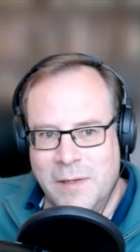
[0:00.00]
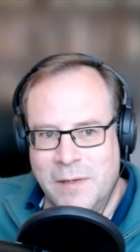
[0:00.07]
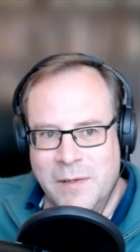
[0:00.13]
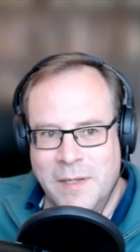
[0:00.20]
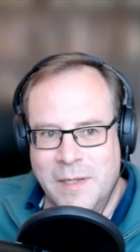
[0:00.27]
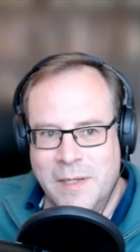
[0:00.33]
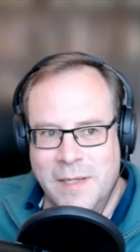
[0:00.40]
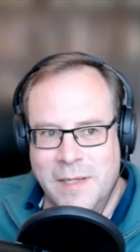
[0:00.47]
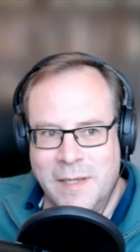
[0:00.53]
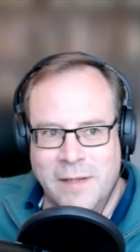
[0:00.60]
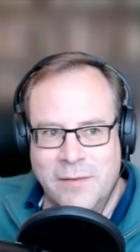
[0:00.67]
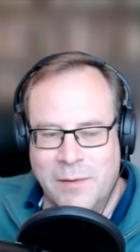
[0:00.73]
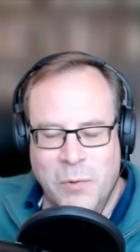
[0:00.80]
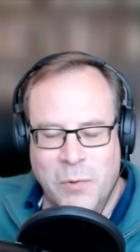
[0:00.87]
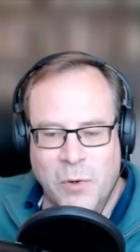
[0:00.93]
it's
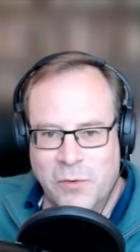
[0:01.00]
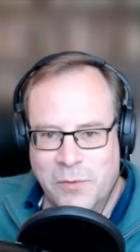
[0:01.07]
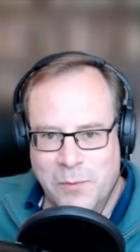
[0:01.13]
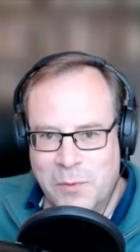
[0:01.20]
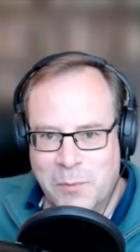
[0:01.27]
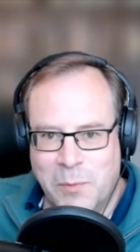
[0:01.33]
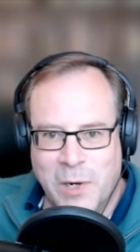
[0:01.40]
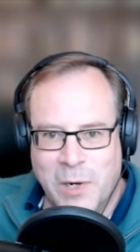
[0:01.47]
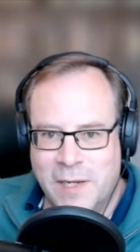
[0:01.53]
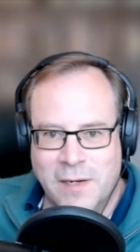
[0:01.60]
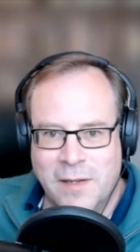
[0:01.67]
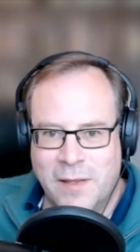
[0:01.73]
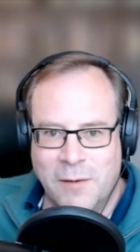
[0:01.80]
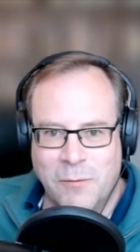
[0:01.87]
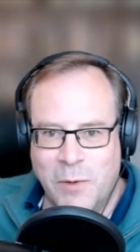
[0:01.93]
impossible to break
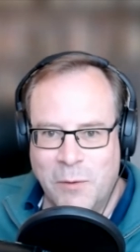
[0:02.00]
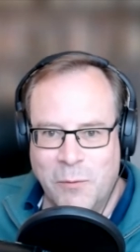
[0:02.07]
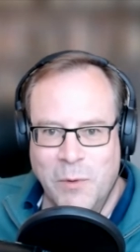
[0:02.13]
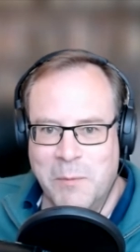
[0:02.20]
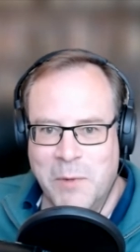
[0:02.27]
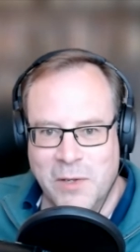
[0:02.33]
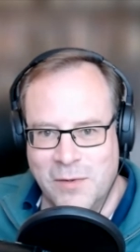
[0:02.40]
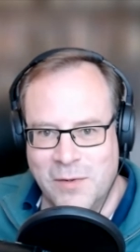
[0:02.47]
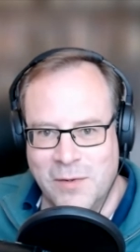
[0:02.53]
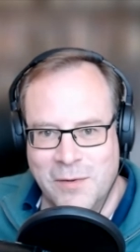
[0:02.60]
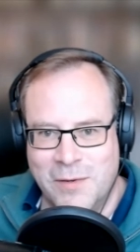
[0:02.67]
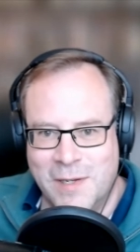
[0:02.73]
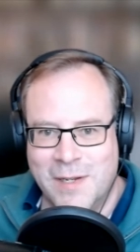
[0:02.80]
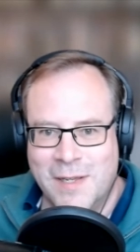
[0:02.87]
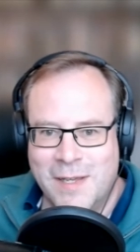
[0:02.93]
anything. We, we mustn't do
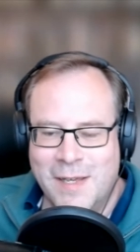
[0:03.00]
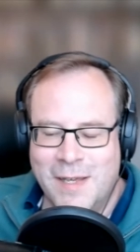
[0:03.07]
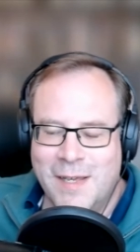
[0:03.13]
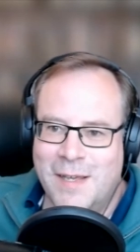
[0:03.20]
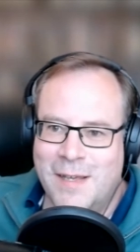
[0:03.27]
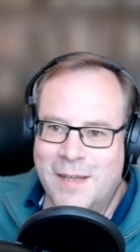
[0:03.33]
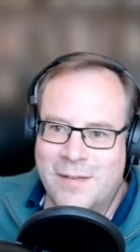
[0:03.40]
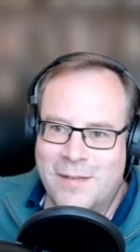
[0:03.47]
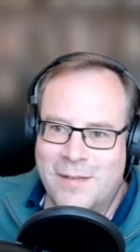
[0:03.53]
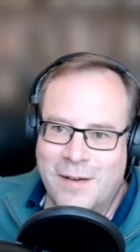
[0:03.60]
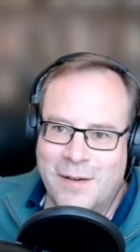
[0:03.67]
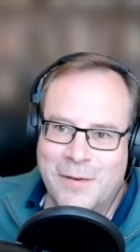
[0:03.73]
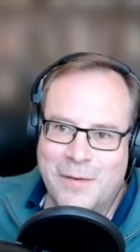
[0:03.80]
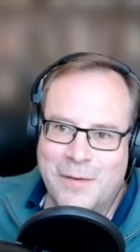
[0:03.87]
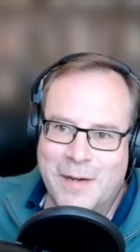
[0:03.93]
it.
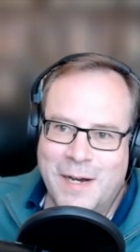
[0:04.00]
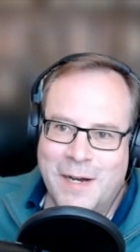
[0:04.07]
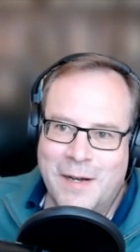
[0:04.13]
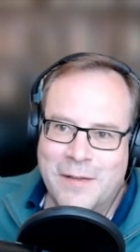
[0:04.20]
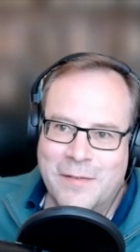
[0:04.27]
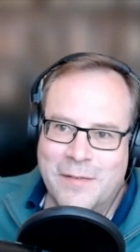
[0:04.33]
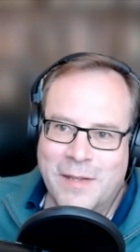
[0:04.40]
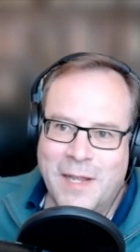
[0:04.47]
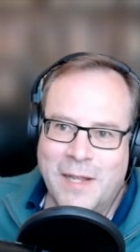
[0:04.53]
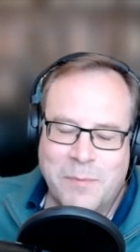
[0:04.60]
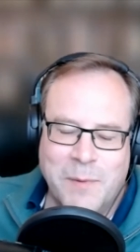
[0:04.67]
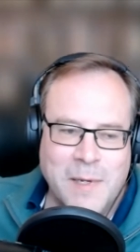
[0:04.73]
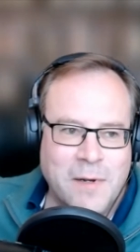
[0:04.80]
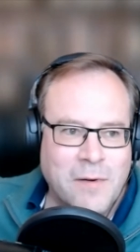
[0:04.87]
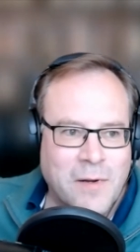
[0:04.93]
So uh, so that's
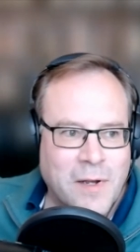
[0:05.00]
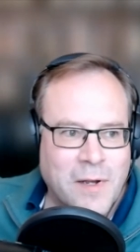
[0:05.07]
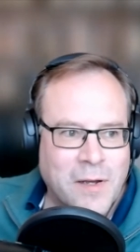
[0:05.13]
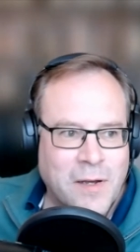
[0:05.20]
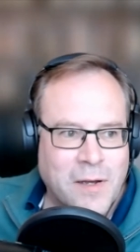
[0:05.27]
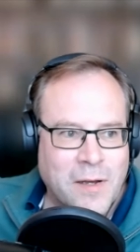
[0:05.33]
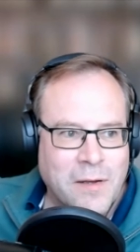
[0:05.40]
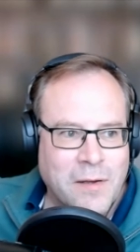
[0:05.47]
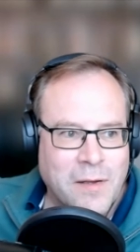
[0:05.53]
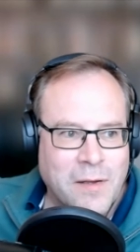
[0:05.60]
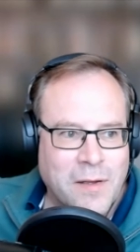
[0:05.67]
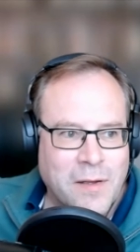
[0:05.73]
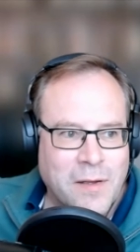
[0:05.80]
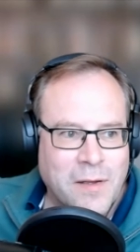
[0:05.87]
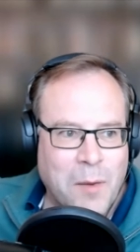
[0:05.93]
been a, a,
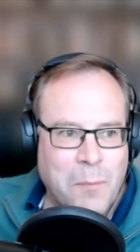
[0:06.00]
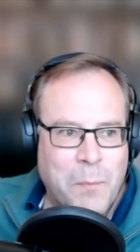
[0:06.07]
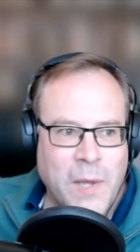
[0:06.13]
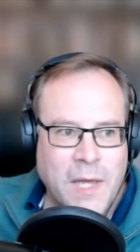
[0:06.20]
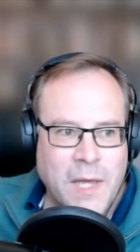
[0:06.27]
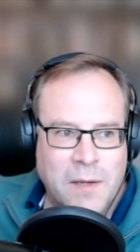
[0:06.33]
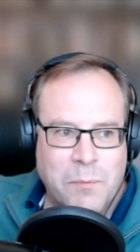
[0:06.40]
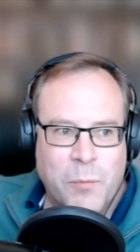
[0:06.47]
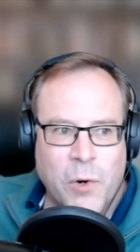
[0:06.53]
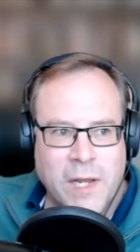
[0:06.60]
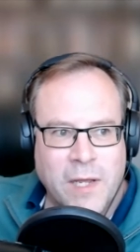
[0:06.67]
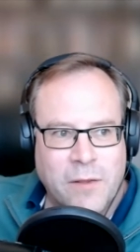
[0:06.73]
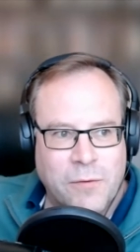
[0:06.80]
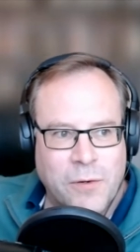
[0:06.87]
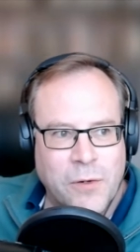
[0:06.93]
a, big
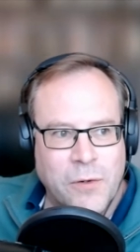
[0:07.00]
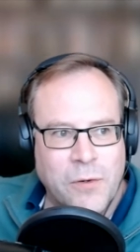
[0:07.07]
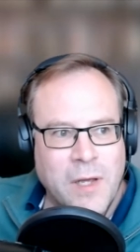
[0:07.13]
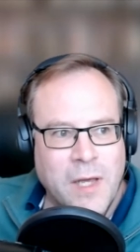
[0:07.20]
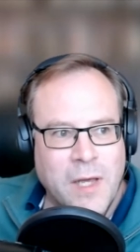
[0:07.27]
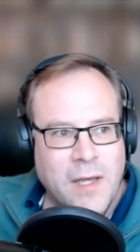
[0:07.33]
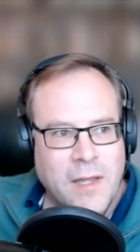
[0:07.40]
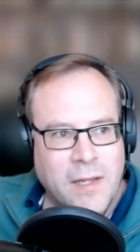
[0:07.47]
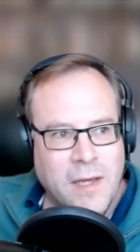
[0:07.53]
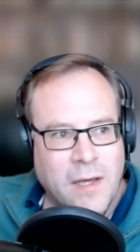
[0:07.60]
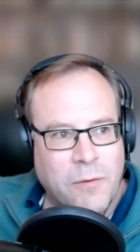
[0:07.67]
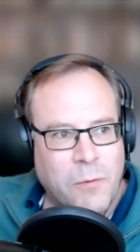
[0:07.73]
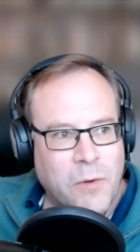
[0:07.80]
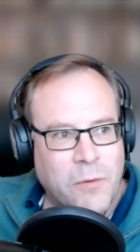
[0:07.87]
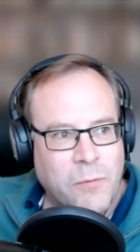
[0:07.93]
breakthrough. The other
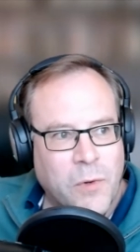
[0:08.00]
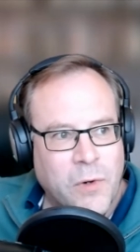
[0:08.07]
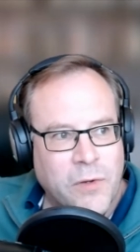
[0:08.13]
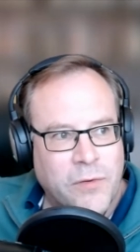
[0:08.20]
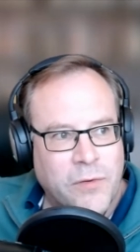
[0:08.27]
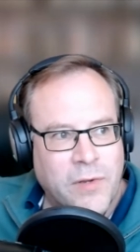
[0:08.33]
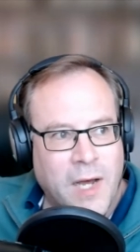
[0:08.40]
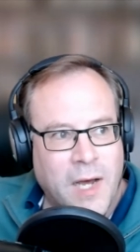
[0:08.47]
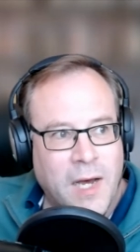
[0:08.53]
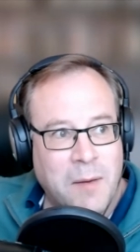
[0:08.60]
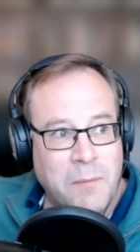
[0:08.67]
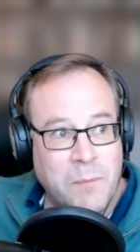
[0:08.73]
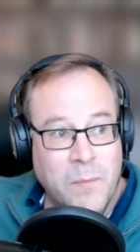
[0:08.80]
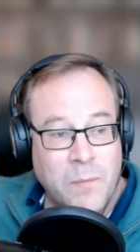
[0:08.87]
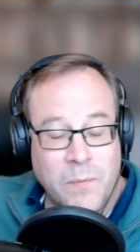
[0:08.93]
one was
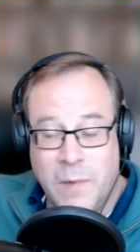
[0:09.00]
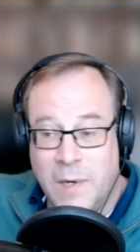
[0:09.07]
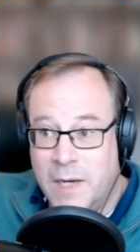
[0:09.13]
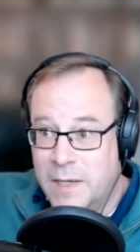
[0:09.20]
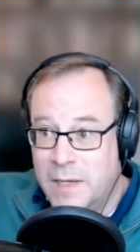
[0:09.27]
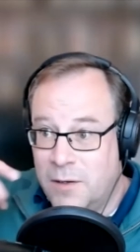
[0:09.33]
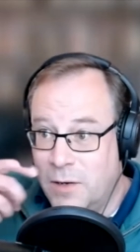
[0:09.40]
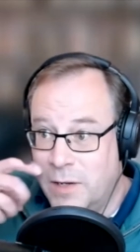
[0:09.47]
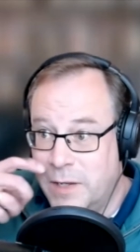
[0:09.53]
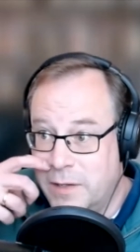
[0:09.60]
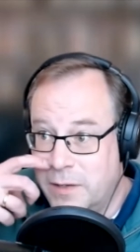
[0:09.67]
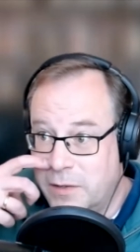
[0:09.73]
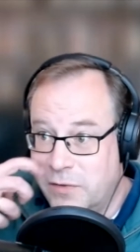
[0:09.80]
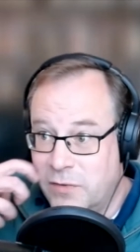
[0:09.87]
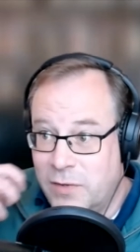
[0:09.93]
um, my colleague in
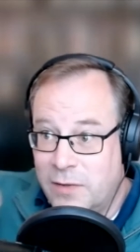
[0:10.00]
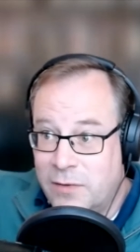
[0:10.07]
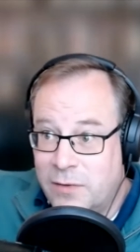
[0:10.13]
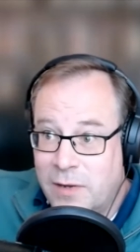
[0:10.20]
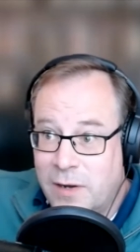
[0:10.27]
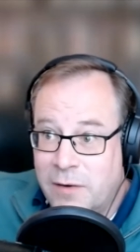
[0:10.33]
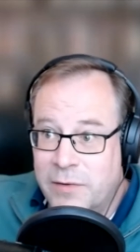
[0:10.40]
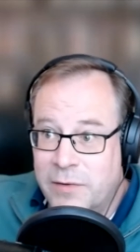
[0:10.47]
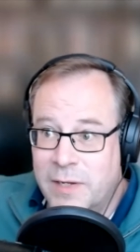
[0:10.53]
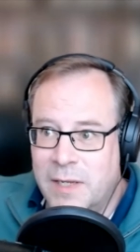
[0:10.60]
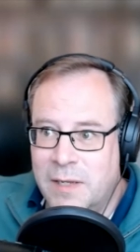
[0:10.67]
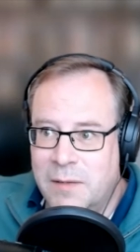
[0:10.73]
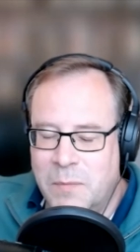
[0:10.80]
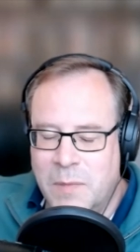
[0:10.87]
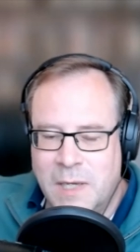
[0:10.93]
ConsenSys R&D,
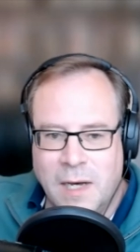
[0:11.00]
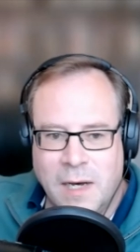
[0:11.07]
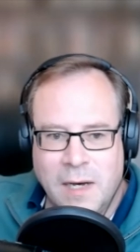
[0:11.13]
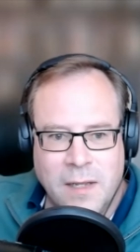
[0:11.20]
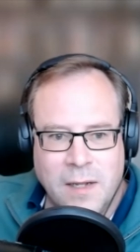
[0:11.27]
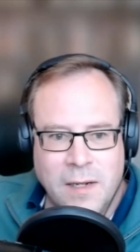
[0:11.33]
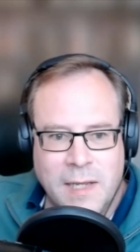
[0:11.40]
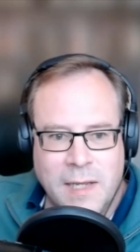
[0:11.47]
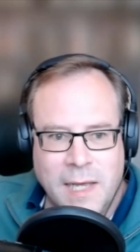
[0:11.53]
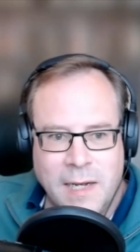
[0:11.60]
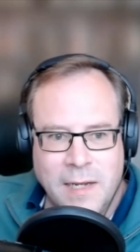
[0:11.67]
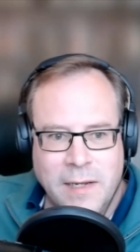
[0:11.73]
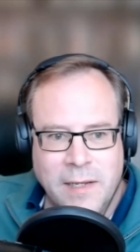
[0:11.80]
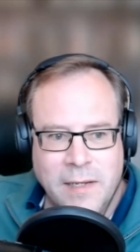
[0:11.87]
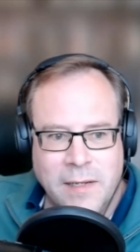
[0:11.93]
Mikhail
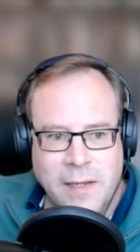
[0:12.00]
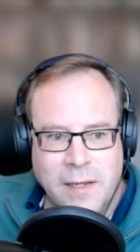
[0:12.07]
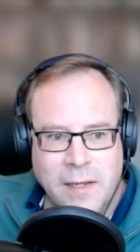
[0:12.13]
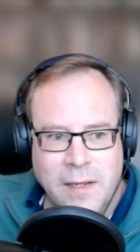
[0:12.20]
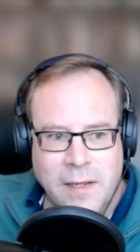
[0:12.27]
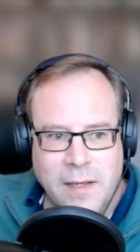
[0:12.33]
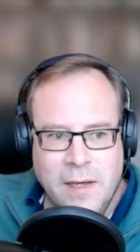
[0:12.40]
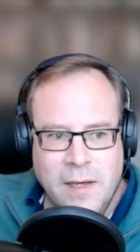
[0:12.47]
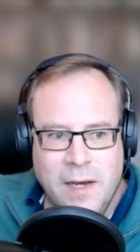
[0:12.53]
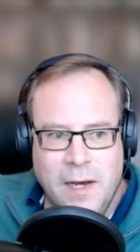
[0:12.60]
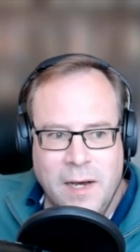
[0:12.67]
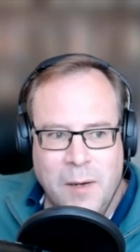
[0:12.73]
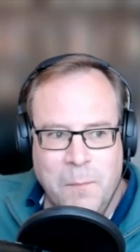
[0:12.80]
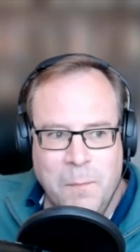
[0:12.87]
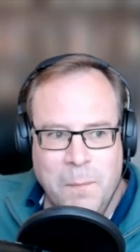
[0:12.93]
Kalinin,
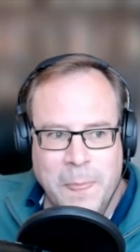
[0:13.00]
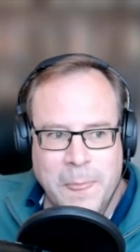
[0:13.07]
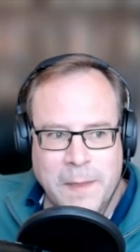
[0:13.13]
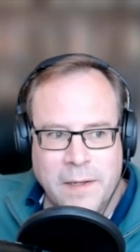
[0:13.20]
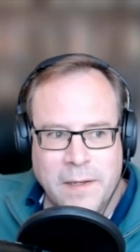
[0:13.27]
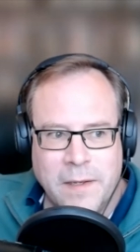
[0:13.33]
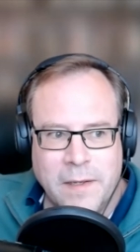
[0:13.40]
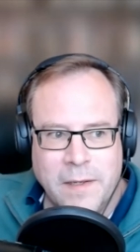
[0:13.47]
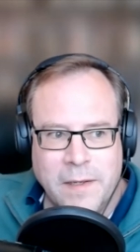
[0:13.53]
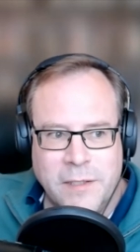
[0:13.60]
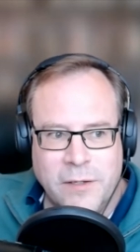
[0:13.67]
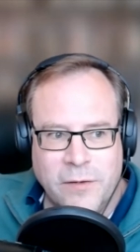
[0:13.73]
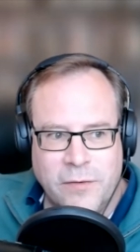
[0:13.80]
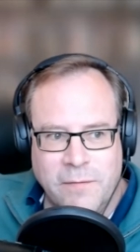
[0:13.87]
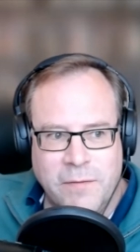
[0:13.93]
um,
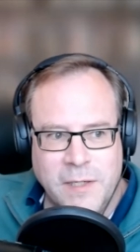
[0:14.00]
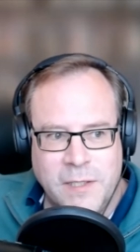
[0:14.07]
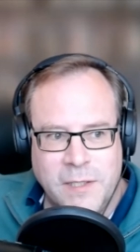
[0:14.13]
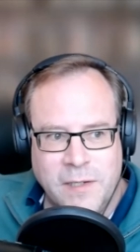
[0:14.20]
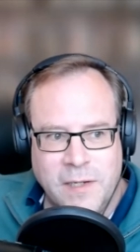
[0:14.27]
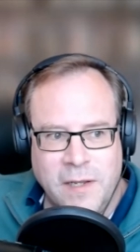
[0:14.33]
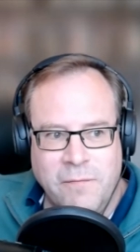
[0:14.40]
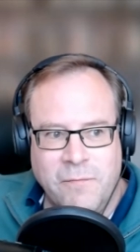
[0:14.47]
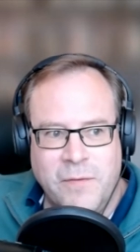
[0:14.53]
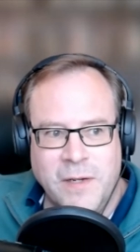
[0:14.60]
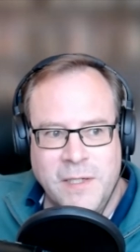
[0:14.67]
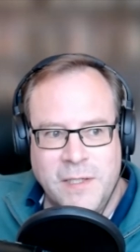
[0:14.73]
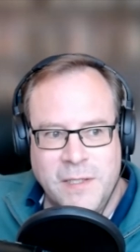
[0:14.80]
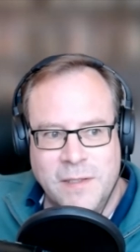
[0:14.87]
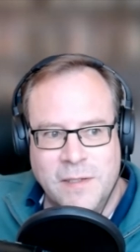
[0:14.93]
just
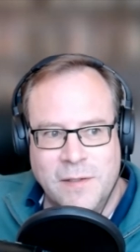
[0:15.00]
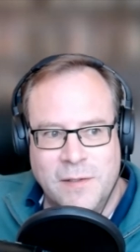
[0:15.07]
envisioned